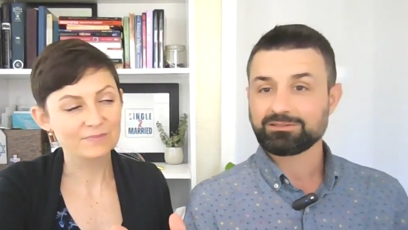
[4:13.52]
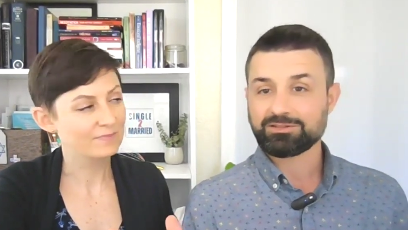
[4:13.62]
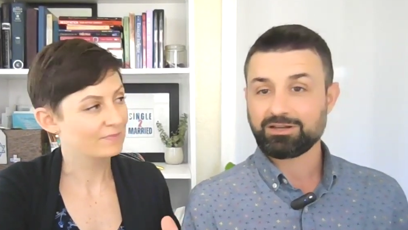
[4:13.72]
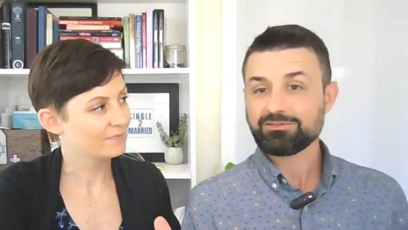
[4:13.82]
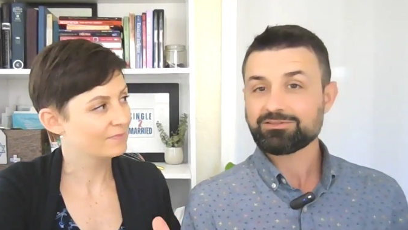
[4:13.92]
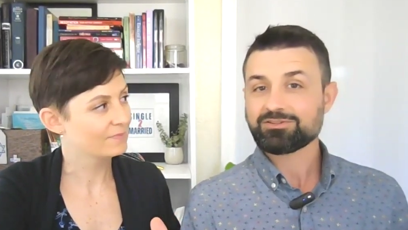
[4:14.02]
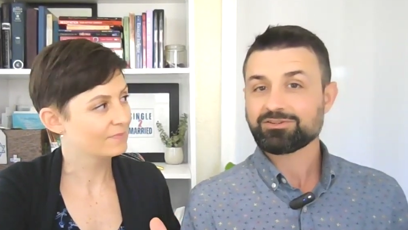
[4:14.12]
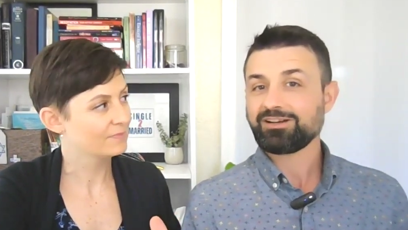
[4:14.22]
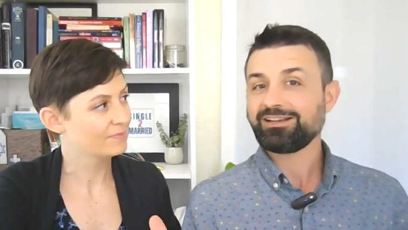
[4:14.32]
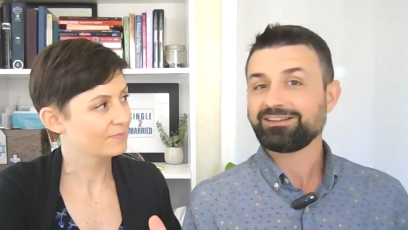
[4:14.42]
Speaker 1: Sounds
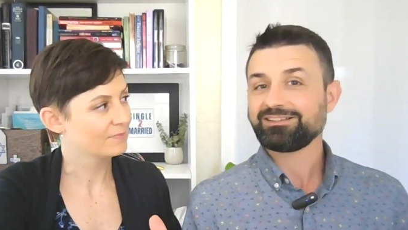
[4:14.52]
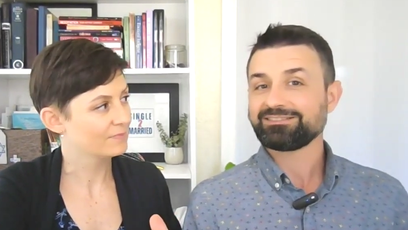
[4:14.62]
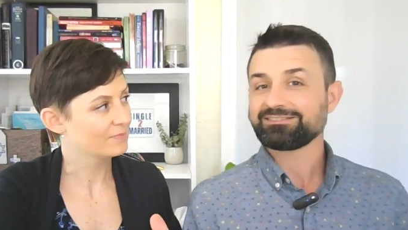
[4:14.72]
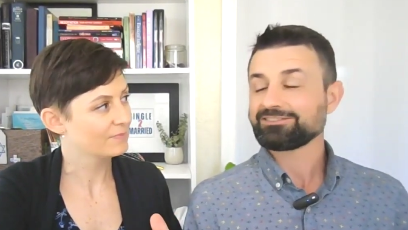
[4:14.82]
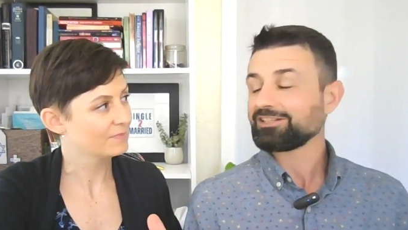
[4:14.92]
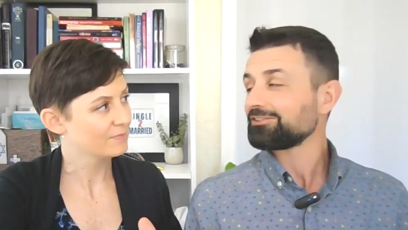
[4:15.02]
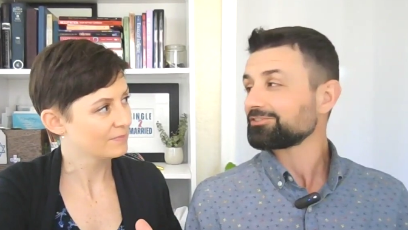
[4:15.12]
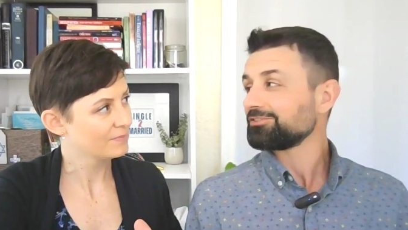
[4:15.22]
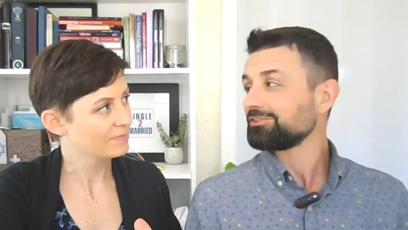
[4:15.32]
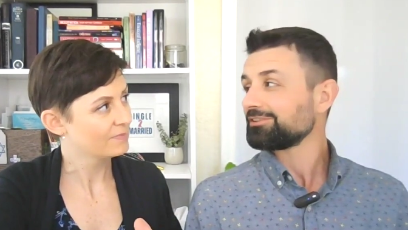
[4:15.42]
great. Sounds
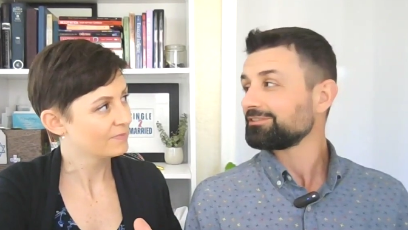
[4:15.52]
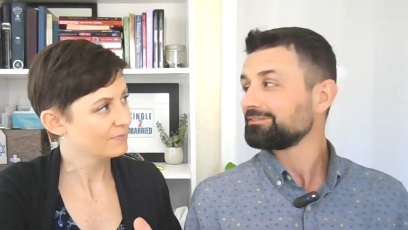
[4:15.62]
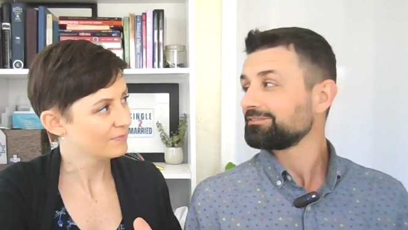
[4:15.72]
good.